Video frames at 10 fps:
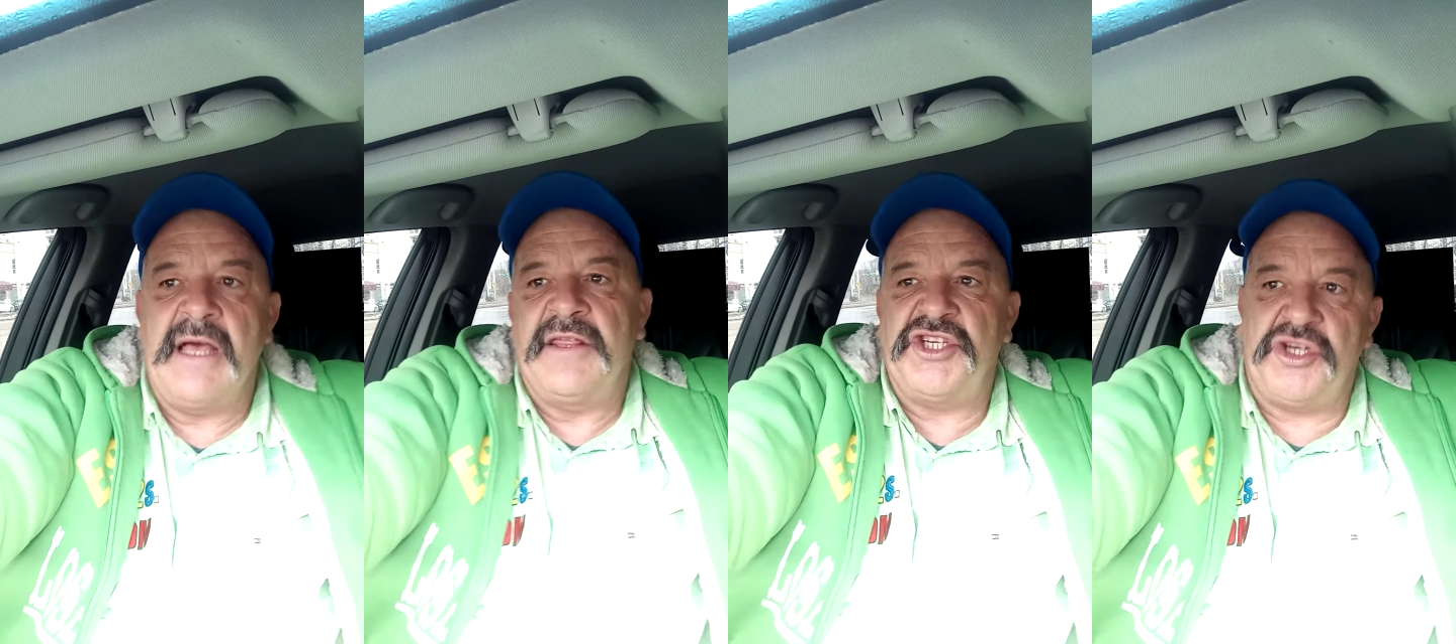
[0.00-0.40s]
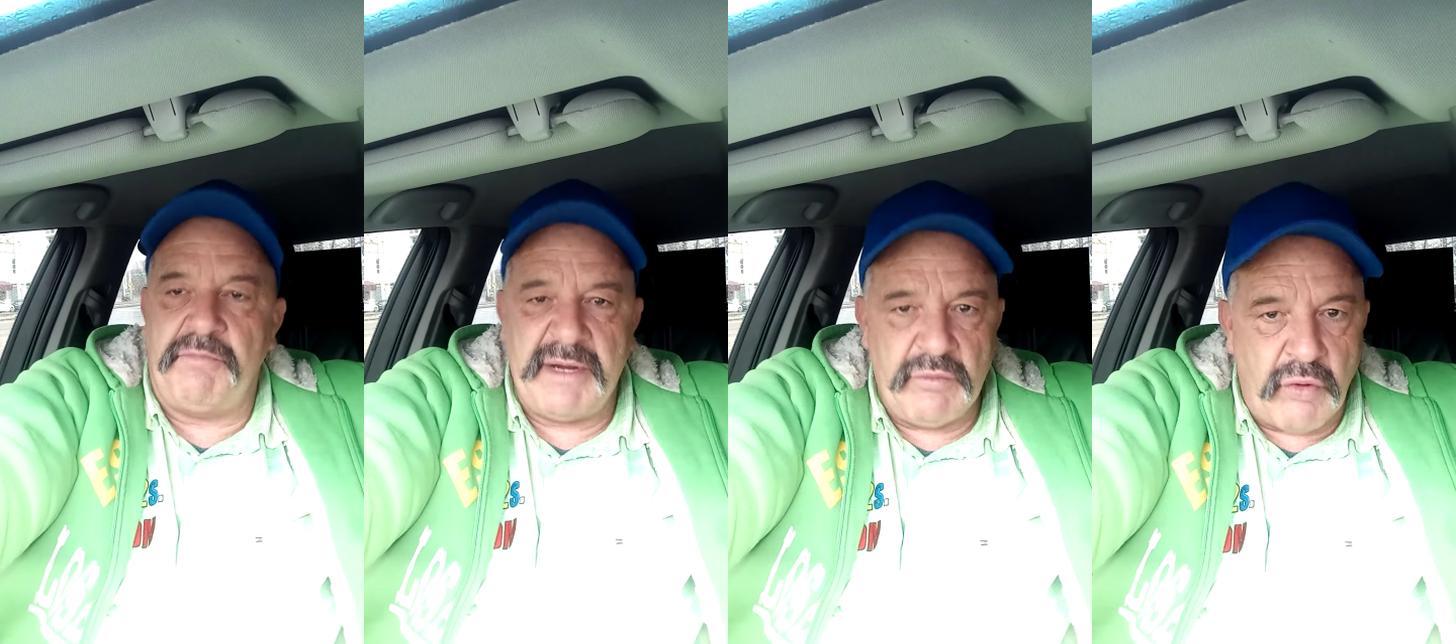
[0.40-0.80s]
There
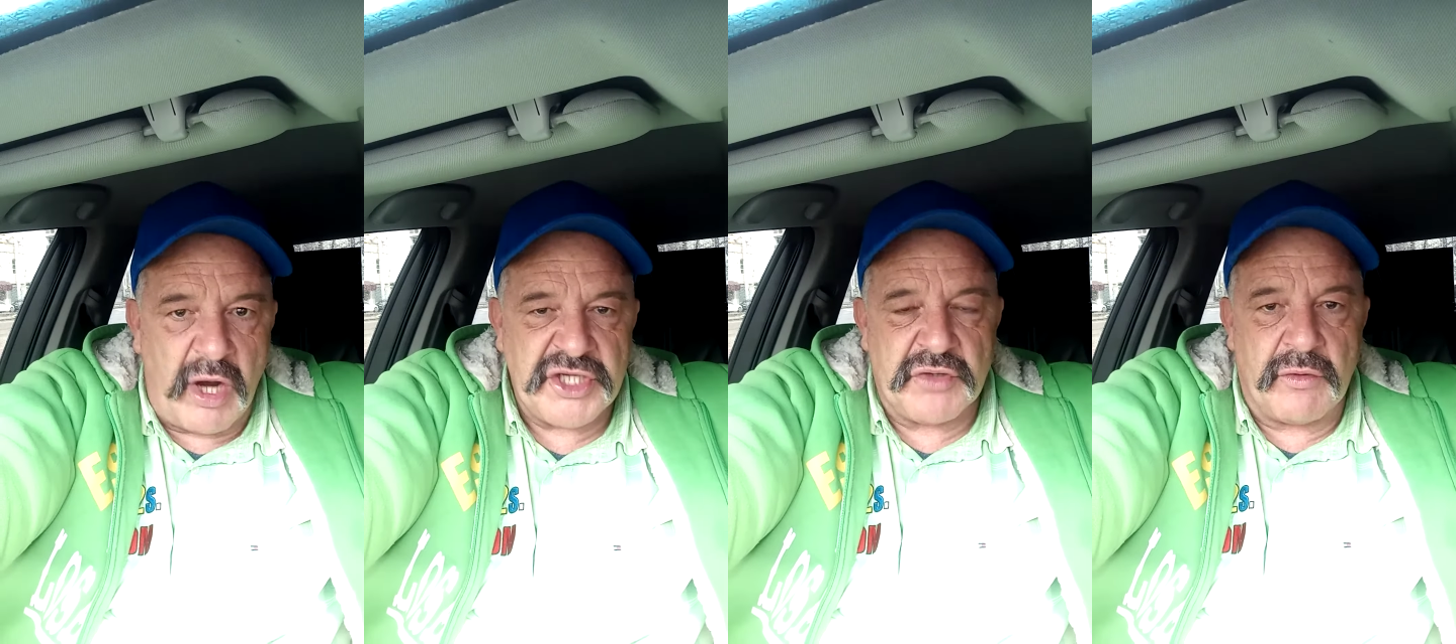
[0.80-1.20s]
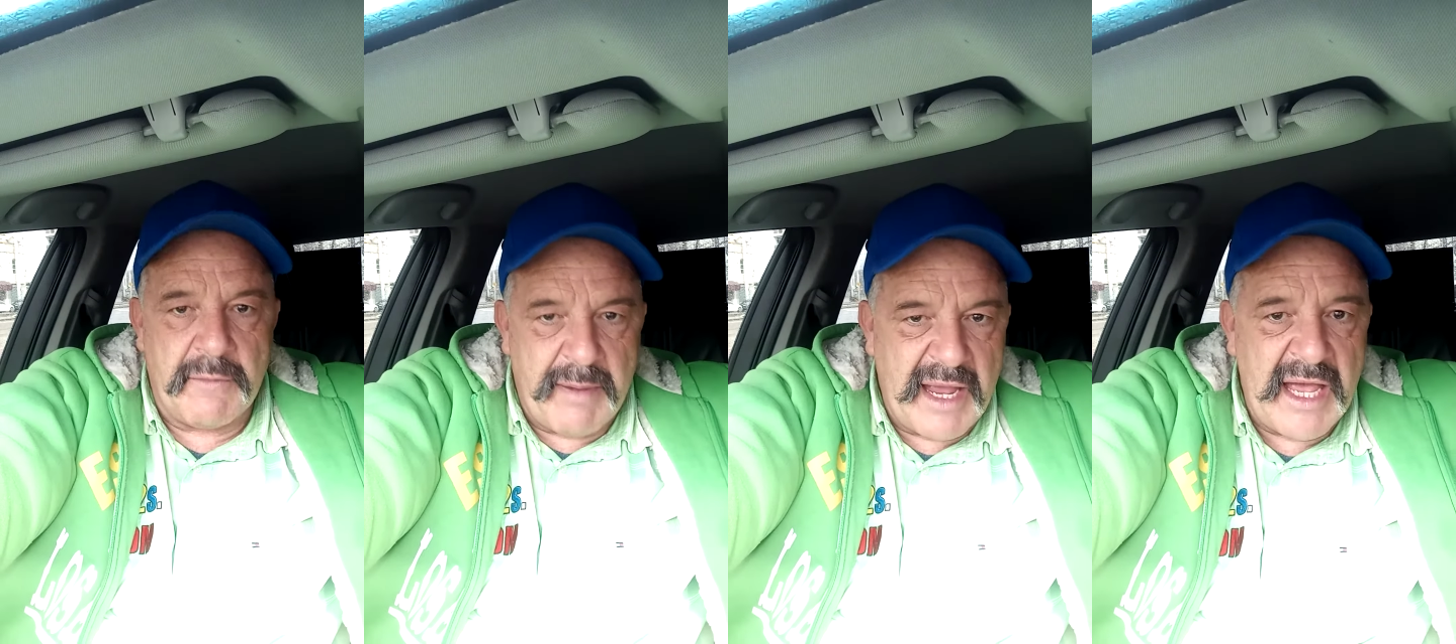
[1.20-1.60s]
should be right to
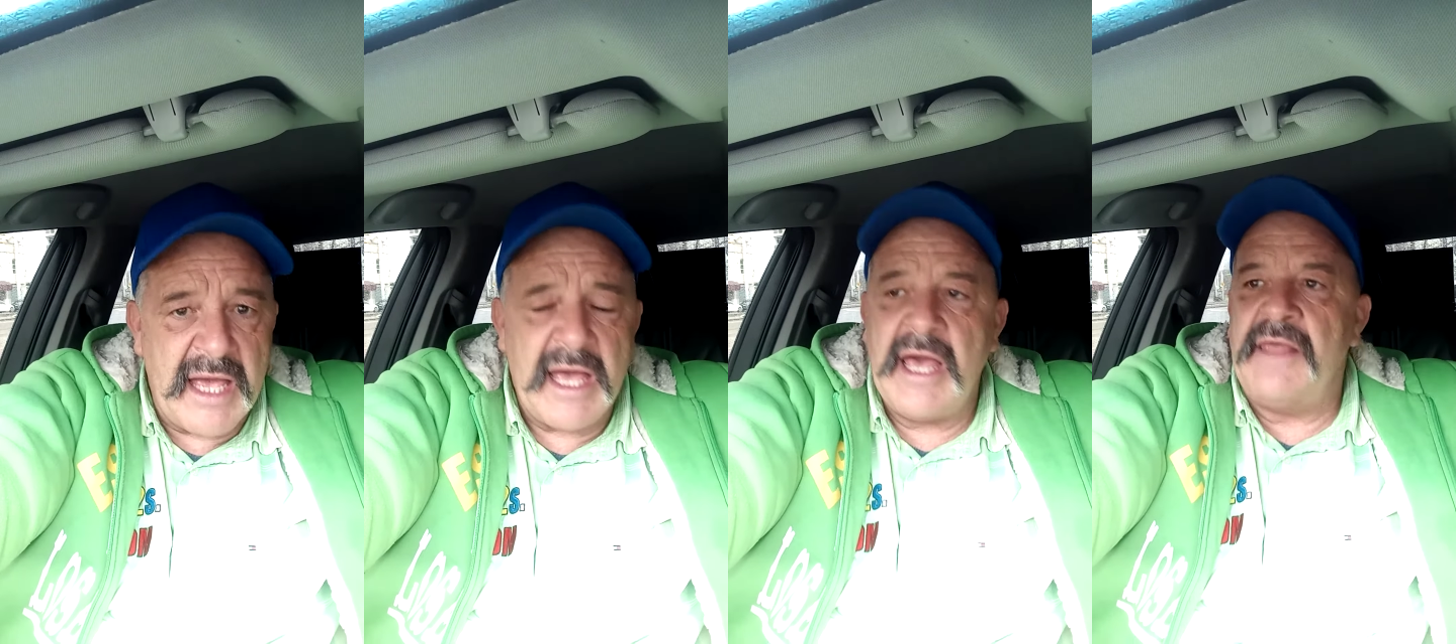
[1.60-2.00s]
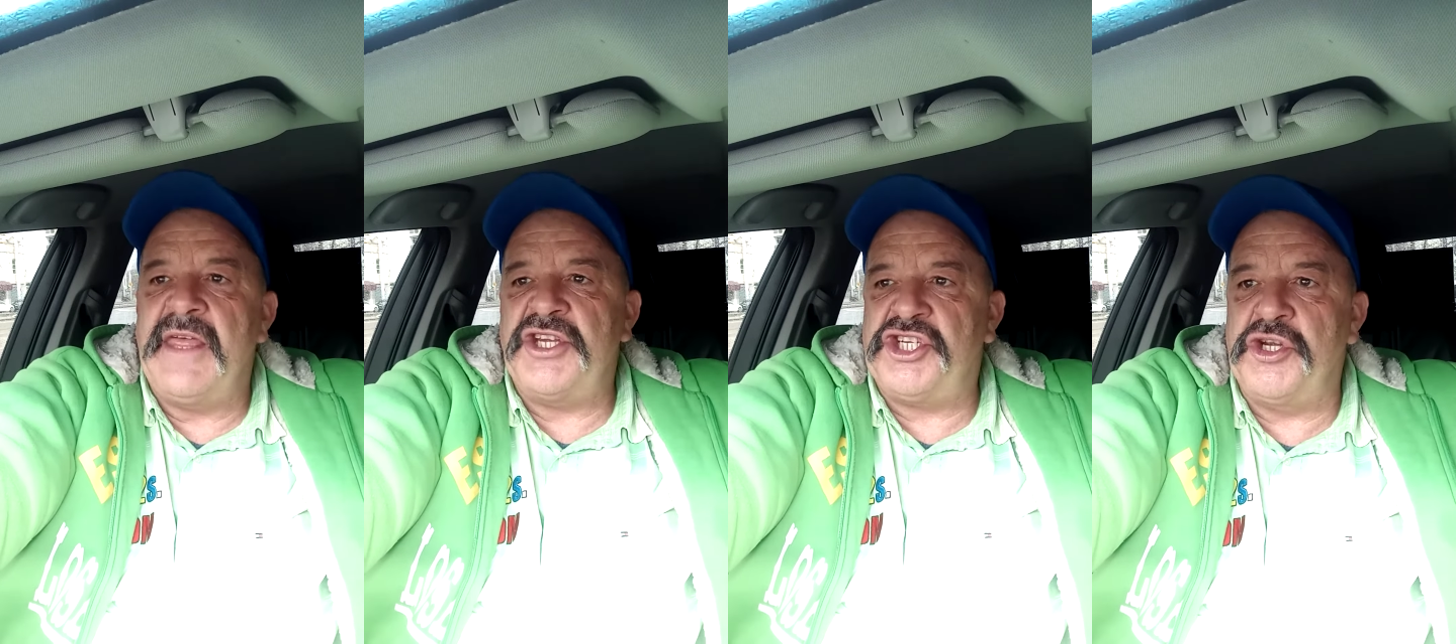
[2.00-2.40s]
repair.
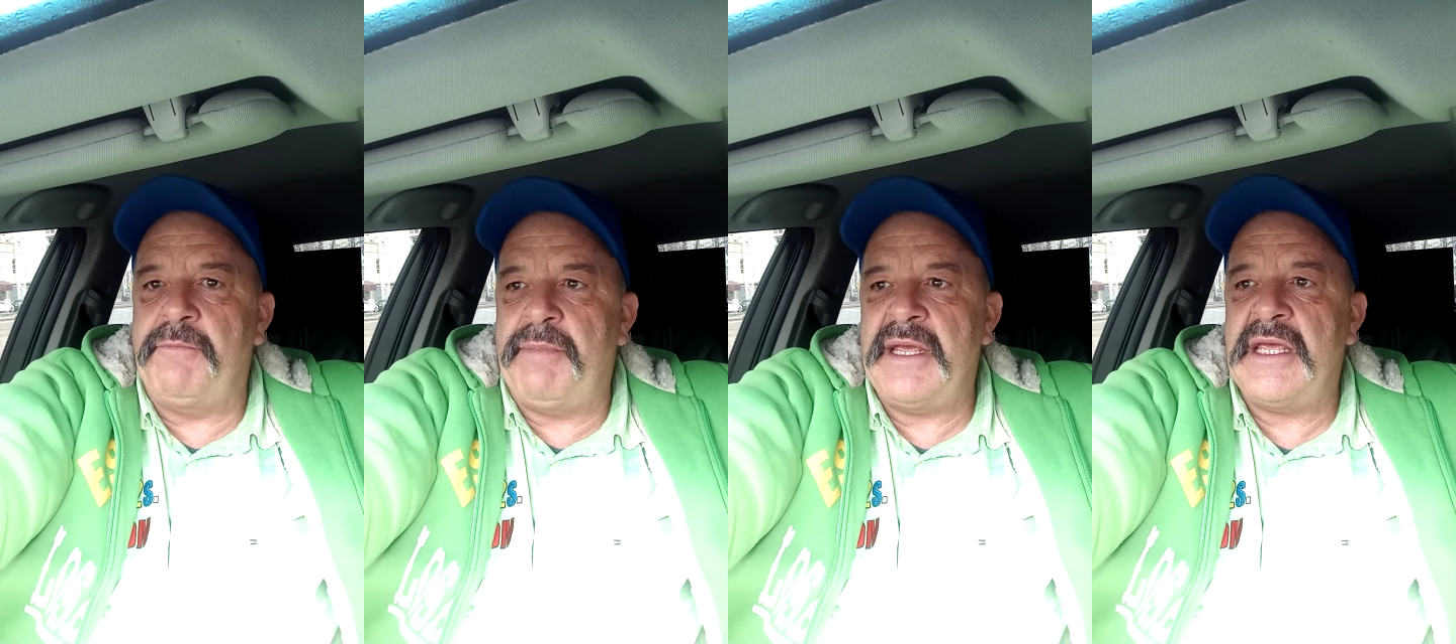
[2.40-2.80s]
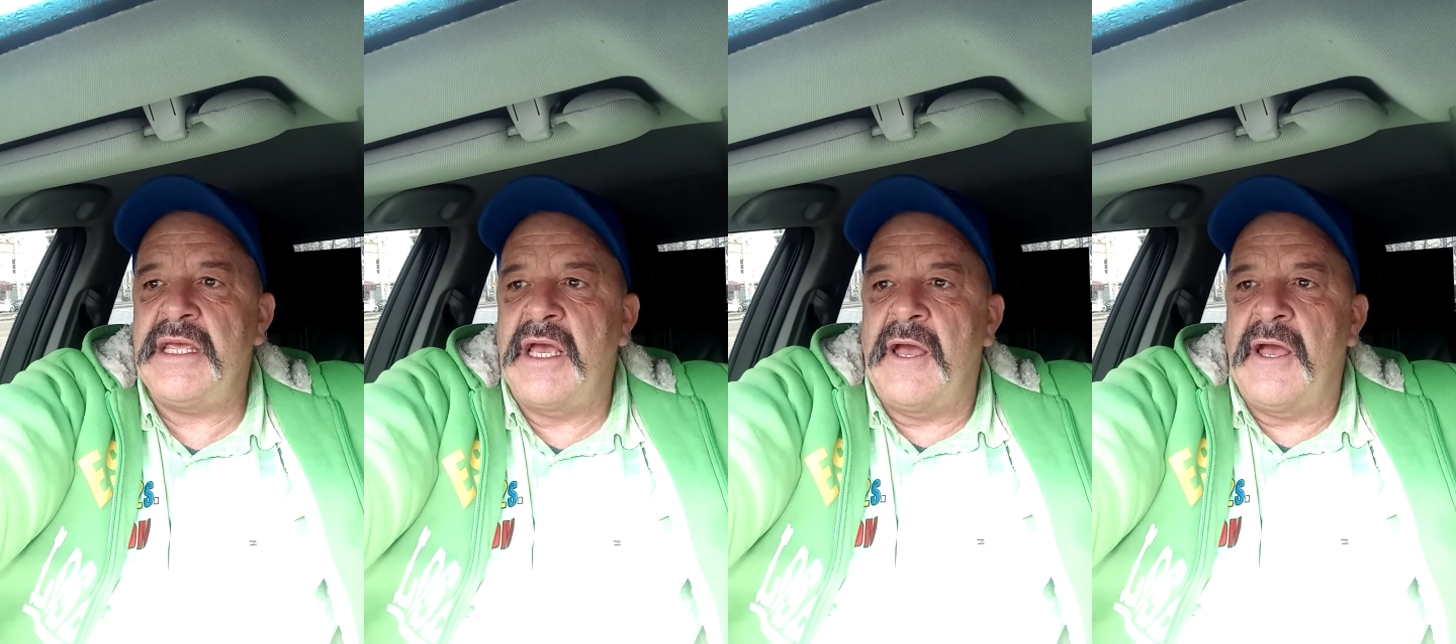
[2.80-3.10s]
There should be